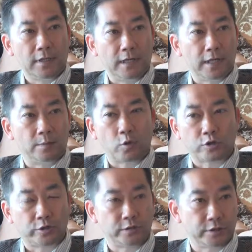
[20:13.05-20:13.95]
and more
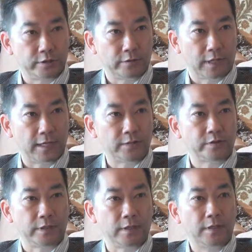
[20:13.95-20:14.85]
searches to the
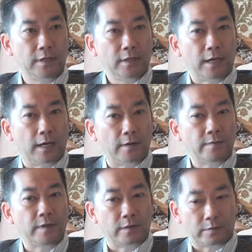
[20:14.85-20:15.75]
country,
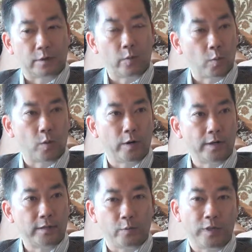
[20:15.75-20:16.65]
the
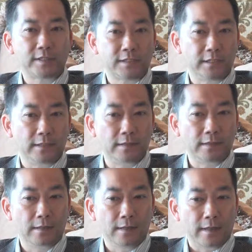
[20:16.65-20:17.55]
reward we see
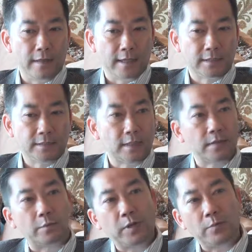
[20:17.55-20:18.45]
is
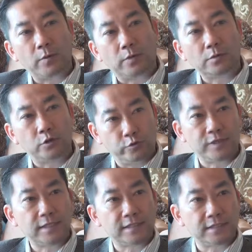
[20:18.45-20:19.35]
the people
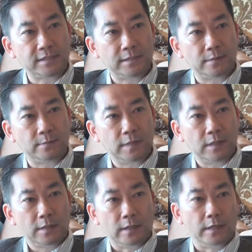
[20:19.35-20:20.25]
using the system
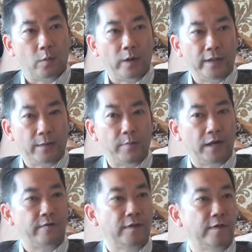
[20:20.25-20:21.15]
in a way that
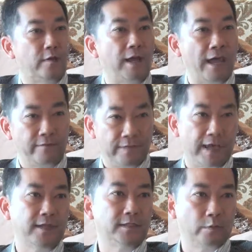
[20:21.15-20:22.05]
benefit their life.
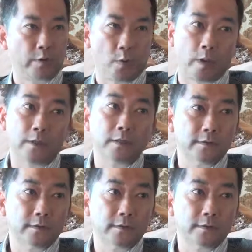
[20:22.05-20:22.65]
That is the reward.